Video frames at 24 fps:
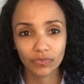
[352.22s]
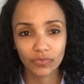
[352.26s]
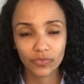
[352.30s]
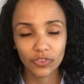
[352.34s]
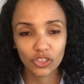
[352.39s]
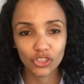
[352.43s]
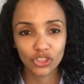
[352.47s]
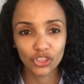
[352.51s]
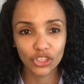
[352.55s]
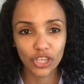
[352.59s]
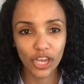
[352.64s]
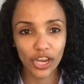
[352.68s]

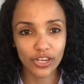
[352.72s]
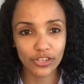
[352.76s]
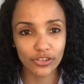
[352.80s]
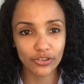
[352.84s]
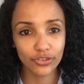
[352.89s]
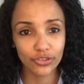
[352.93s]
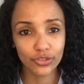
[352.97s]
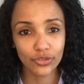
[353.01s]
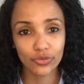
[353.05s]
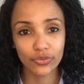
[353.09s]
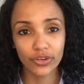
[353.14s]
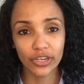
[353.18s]
share
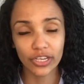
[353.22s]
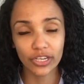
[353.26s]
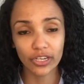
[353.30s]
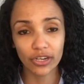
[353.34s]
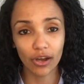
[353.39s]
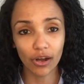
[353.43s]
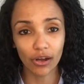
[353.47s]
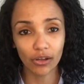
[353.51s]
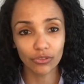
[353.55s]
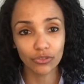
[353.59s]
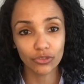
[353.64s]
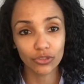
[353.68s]
your
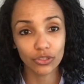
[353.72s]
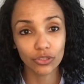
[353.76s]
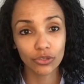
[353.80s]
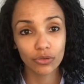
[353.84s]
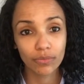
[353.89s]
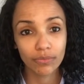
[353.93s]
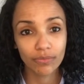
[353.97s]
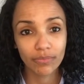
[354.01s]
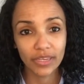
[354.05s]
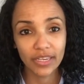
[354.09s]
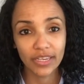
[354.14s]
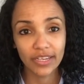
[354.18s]
screen on
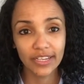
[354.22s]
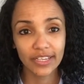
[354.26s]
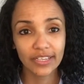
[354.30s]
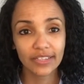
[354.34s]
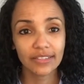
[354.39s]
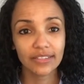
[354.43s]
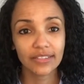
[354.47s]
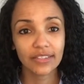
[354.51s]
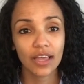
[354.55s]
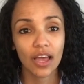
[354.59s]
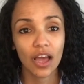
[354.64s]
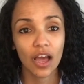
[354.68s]
Zoom
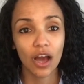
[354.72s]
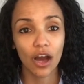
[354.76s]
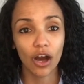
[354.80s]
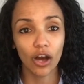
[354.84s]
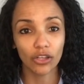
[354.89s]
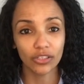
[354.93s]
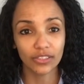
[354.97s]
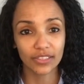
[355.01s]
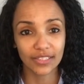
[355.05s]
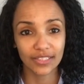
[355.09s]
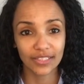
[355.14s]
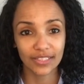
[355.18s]
meetings,
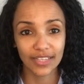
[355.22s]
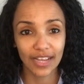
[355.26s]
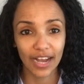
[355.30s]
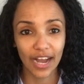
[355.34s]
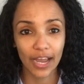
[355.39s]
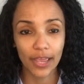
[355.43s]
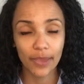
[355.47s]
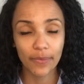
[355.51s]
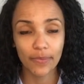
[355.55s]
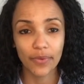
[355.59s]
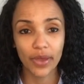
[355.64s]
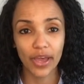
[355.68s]
on
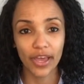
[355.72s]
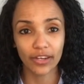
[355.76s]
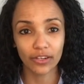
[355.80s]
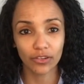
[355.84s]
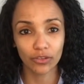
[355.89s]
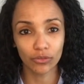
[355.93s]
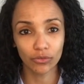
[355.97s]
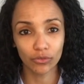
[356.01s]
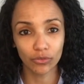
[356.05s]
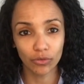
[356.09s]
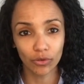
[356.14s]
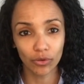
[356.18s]
Skype,
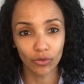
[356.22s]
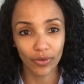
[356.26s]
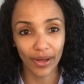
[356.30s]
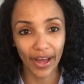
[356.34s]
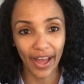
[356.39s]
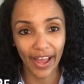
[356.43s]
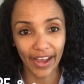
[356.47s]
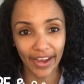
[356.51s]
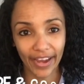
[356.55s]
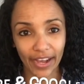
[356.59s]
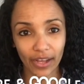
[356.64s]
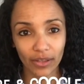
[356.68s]
and Google
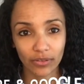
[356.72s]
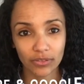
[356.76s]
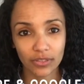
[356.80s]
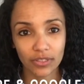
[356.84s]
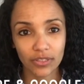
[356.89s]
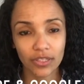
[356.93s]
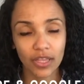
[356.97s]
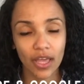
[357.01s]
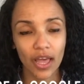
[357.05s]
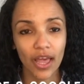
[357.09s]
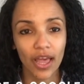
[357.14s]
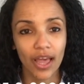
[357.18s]

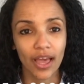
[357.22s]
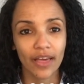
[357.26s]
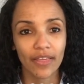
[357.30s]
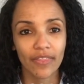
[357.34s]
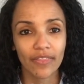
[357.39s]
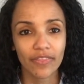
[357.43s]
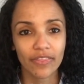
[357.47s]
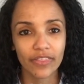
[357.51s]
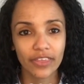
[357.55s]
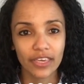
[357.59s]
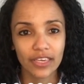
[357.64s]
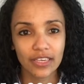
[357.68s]
Hangouts.
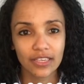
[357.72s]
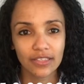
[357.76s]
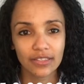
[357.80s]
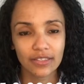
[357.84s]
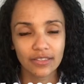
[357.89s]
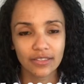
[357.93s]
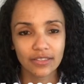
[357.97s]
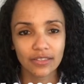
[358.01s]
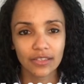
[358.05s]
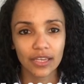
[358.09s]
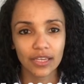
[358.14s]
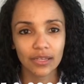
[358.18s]

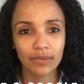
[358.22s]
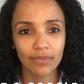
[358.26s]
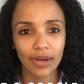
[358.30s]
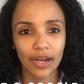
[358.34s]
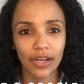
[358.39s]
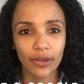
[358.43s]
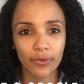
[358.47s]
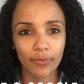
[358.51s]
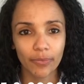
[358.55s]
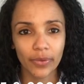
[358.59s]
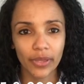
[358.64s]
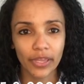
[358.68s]
These, in
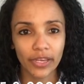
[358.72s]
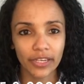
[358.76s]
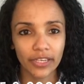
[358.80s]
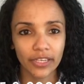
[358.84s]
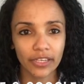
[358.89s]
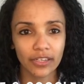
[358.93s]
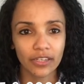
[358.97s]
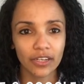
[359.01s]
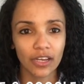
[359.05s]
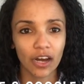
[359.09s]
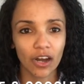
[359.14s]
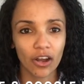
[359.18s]
my
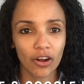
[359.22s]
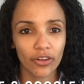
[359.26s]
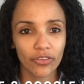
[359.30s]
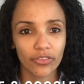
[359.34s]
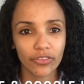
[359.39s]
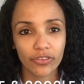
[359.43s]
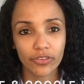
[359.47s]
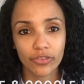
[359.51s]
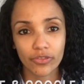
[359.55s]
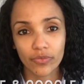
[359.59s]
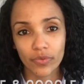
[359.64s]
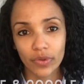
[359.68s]
opinion, are
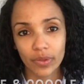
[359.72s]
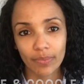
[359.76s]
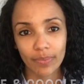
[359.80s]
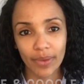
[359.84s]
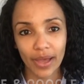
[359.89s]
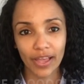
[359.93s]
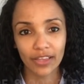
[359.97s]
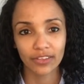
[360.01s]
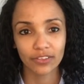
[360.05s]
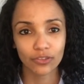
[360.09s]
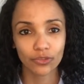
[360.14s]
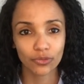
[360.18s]
the three
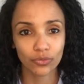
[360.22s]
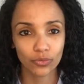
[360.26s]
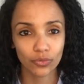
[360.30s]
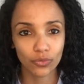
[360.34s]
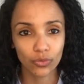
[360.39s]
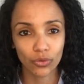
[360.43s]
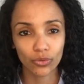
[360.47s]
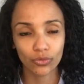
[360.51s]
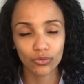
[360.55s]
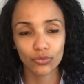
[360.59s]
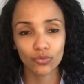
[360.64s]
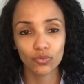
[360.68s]
best
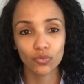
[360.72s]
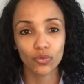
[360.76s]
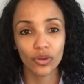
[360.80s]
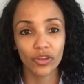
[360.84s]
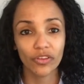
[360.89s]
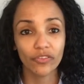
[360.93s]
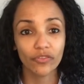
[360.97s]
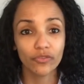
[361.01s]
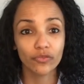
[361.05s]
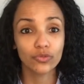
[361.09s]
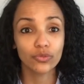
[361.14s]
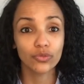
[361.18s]
tools,
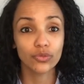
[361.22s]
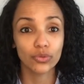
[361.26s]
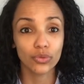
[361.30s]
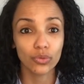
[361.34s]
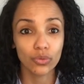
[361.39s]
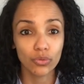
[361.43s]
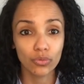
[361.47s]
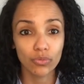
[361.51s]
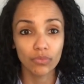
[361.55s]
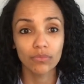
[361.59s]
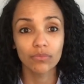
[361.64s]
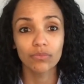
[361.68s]
with
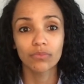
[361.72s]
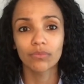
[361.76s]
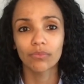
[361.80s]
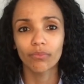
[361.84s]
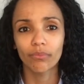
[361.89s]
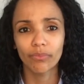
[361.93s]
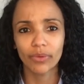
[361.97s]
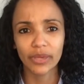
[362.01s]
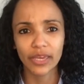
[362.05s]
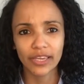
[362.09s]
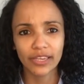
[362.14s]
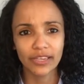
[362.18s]
Zoom
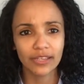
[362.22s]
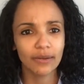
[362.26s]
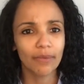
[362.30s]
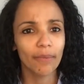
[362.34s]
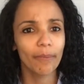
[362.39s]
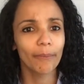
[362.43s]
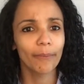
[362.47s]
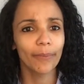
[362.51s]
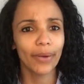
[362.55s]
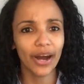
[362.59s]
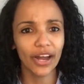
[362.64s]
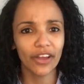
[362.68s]

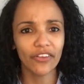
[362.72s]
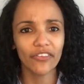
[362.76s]
being by